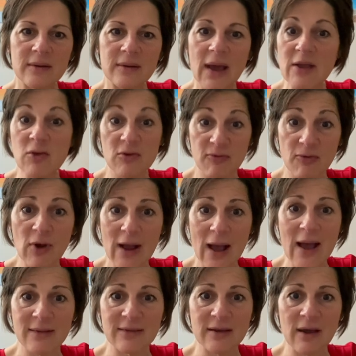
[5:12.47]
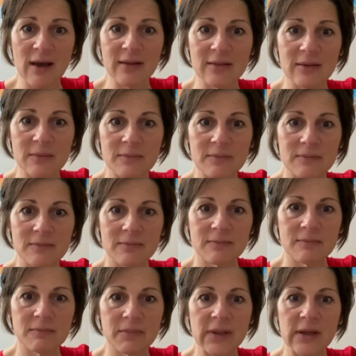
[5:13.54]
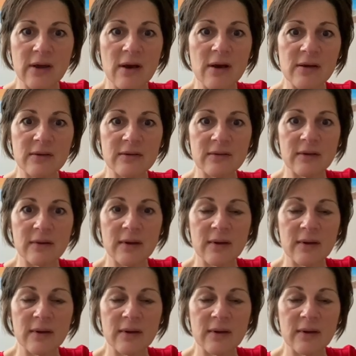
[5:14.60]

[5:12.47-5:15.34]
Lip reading: I just forgot to cut them because